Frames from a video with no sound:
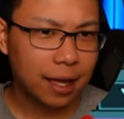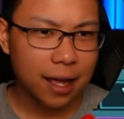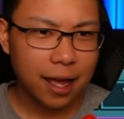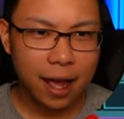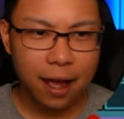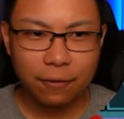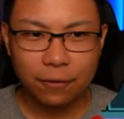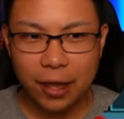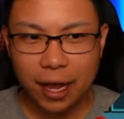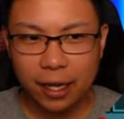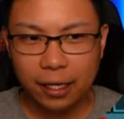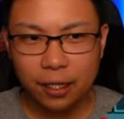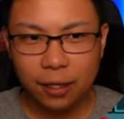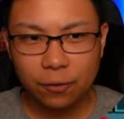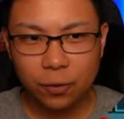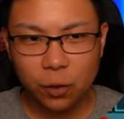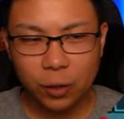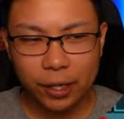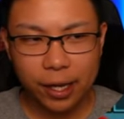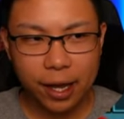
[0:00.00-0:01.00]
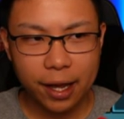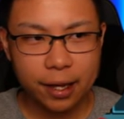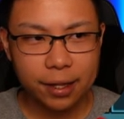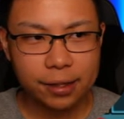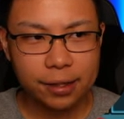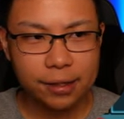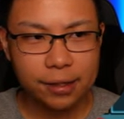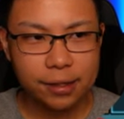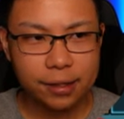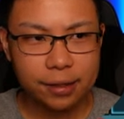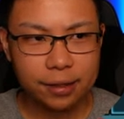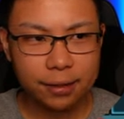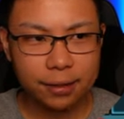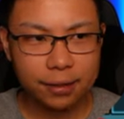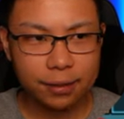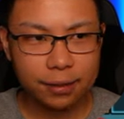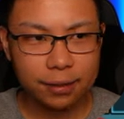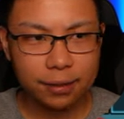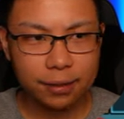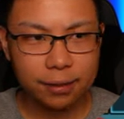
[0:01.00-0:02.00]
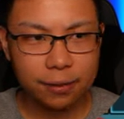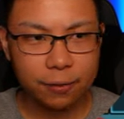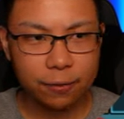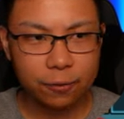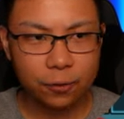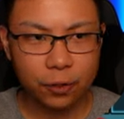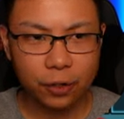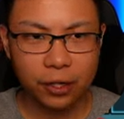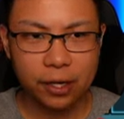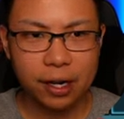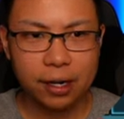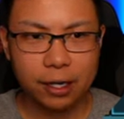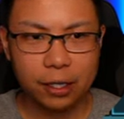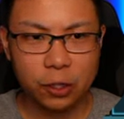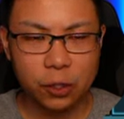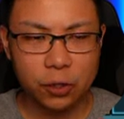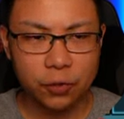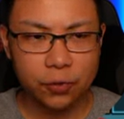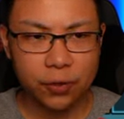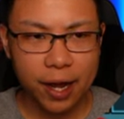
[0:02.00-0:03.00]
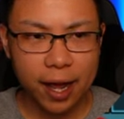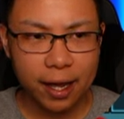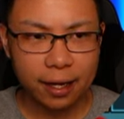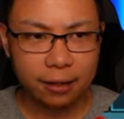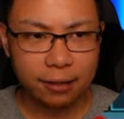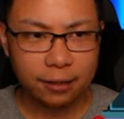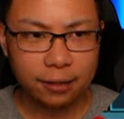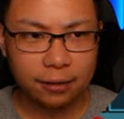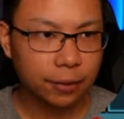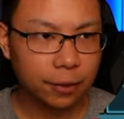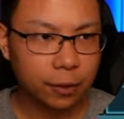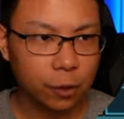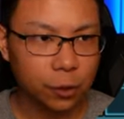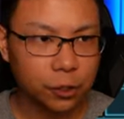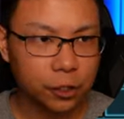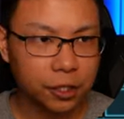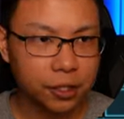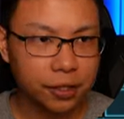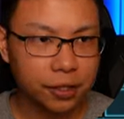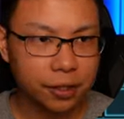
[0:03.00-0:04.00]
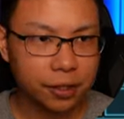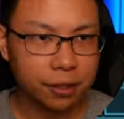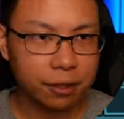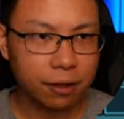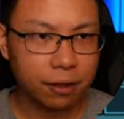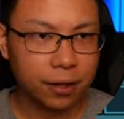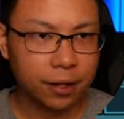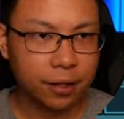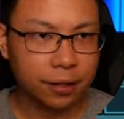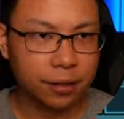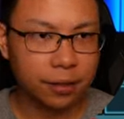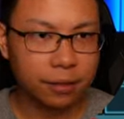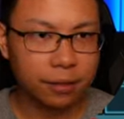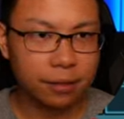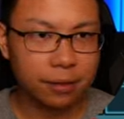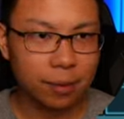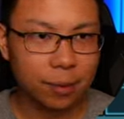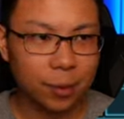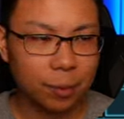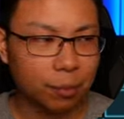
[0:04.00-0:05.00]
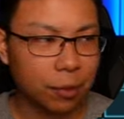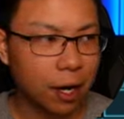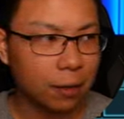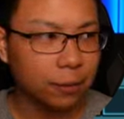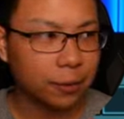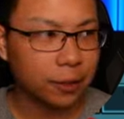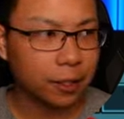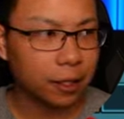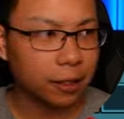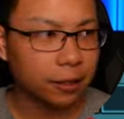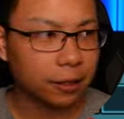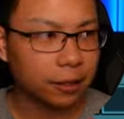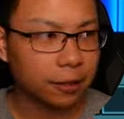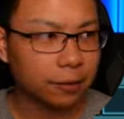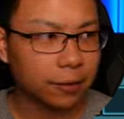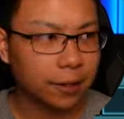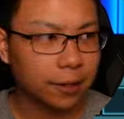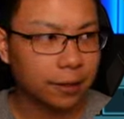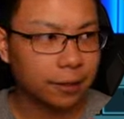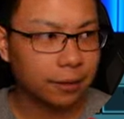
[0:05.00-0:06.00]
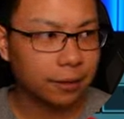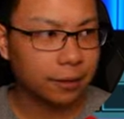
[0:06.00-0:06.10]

Have any of you guys figured out a use for Adeline? Who should he six star next? I mean, probably Yannicka, right?